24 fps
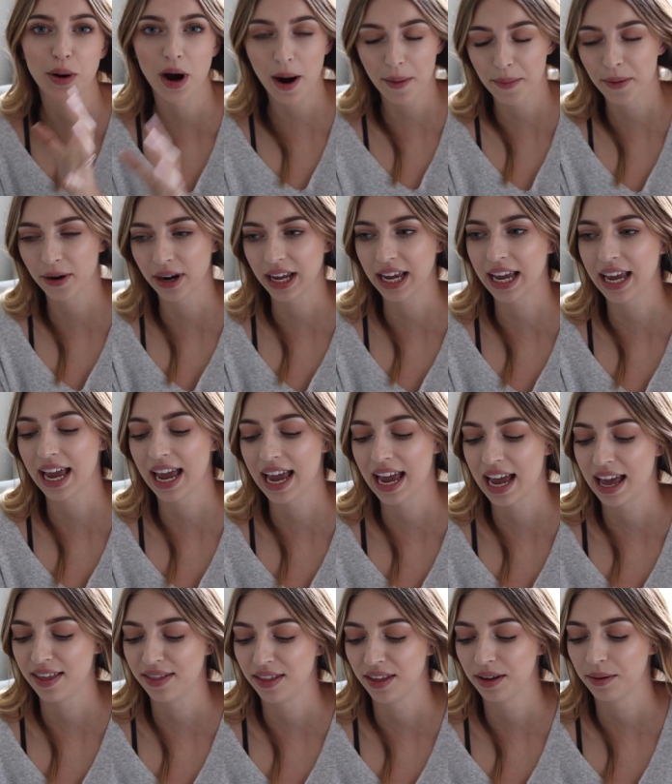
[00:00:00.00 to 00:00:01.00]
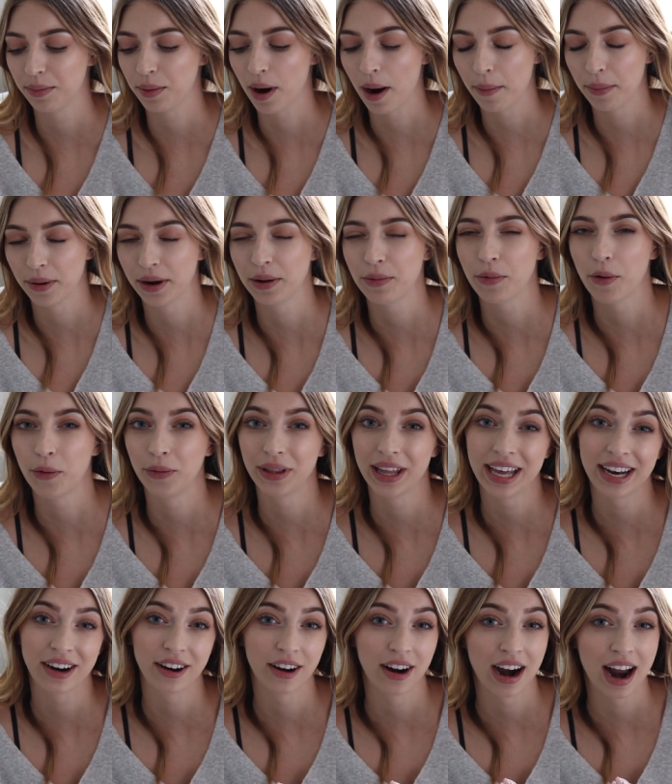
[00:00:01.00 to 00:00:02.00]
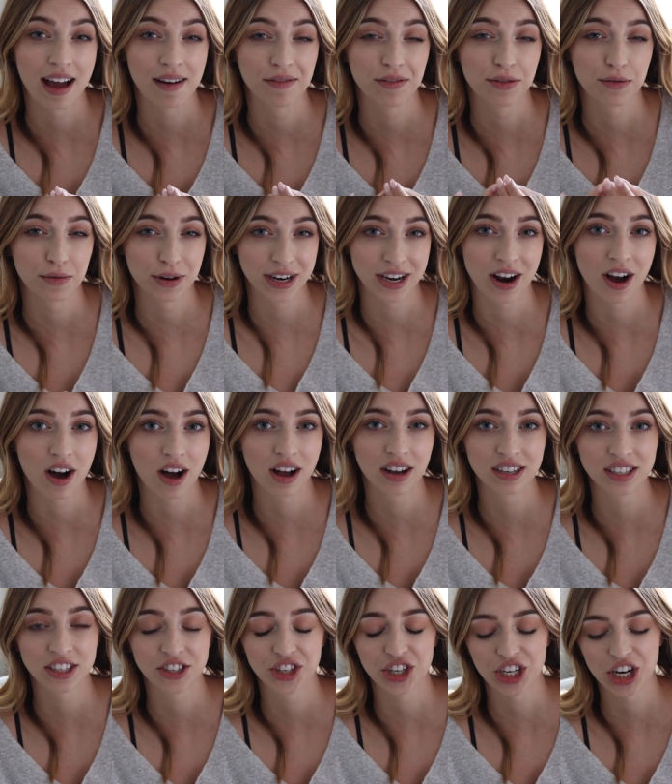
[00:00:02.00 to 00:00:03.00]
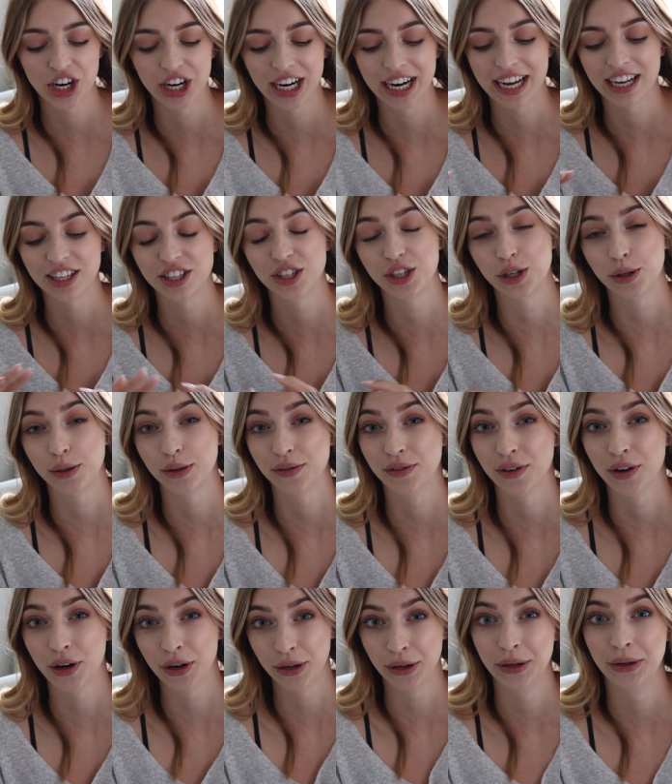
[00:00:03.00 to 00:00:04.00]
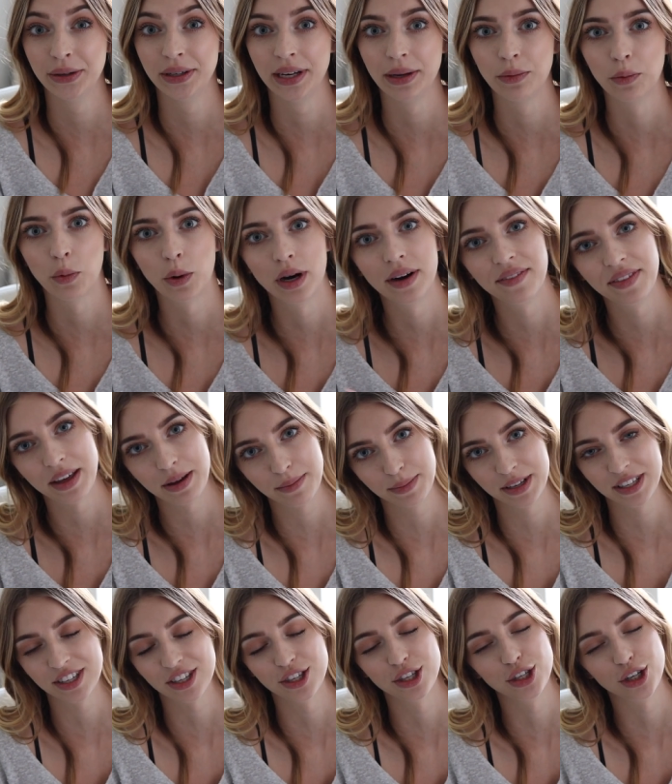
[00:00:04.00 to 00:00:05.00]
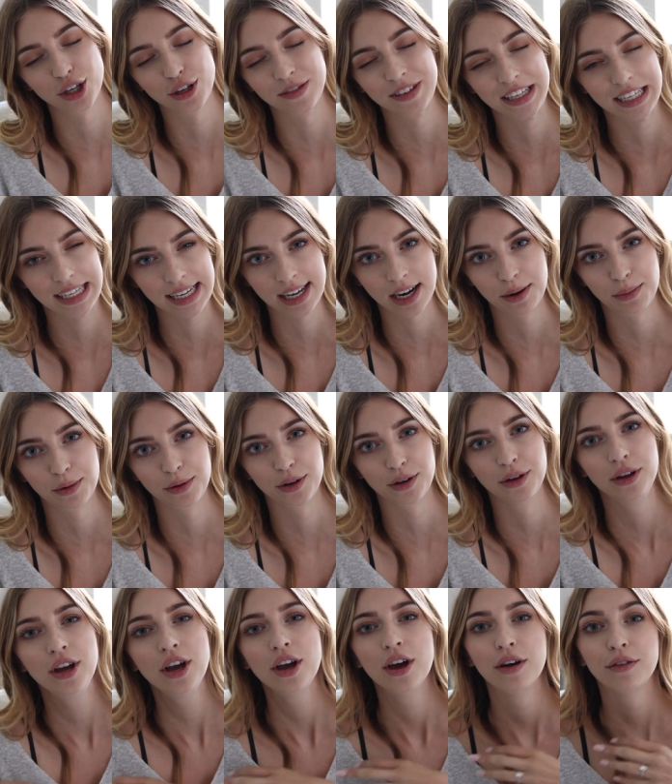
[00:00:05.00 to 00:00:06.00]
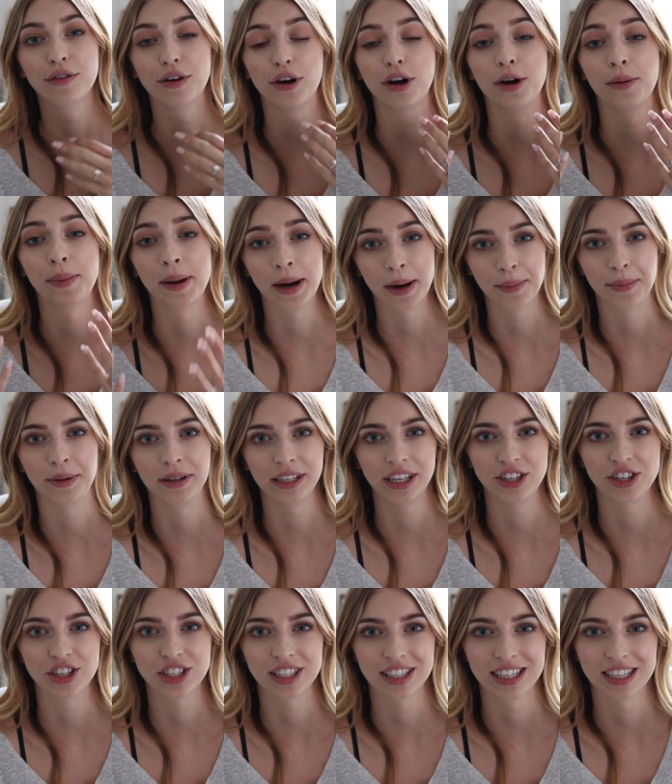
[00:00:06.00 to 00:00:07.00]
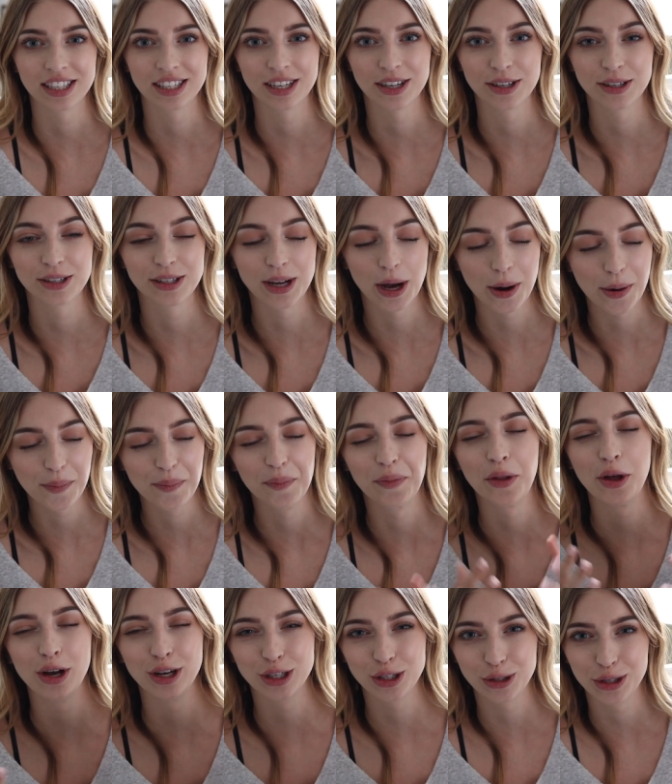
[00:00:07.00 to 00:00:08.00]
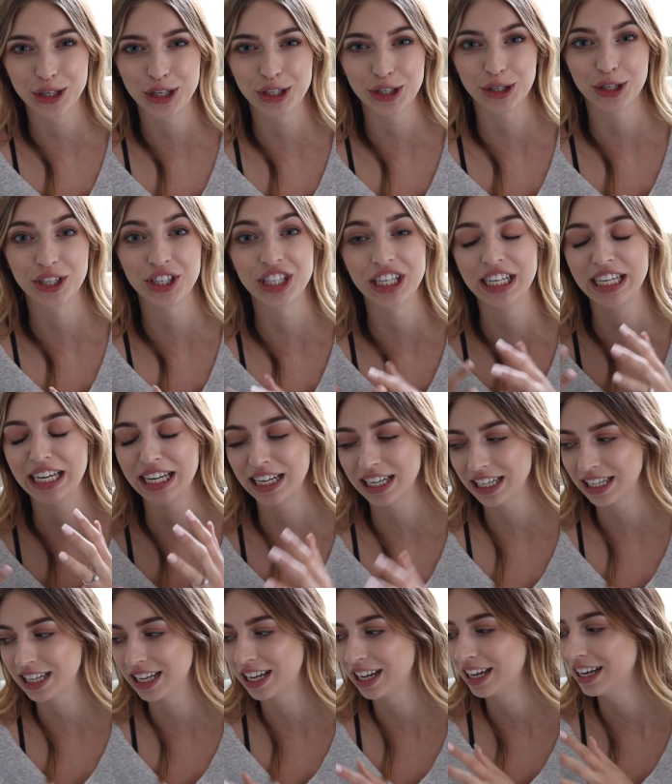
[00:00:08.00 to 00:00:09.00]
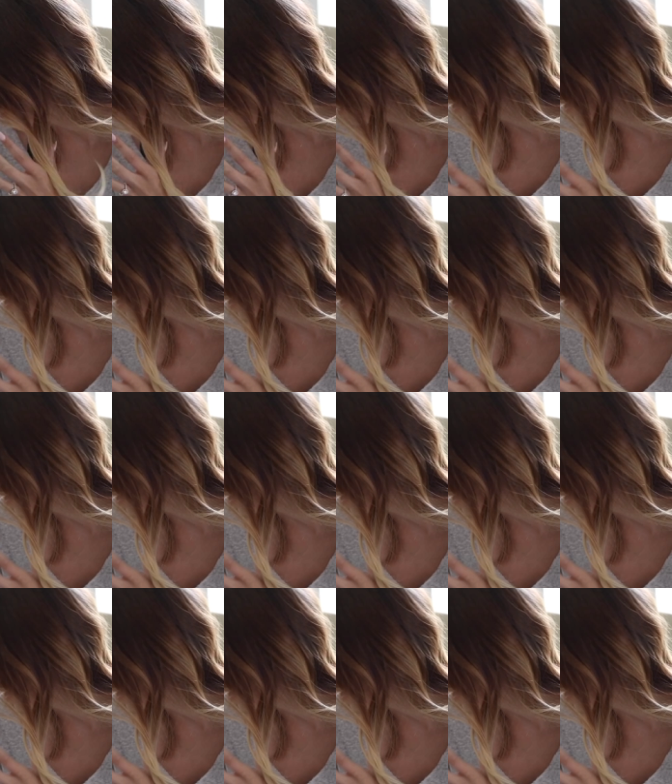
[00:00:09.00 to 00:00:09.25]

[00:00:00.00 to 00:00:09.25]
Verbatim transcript: property and the property won't let her have three dogs and she already has two of her own and one of them is a service animal for her paraplegic sister. So long story short, she needed to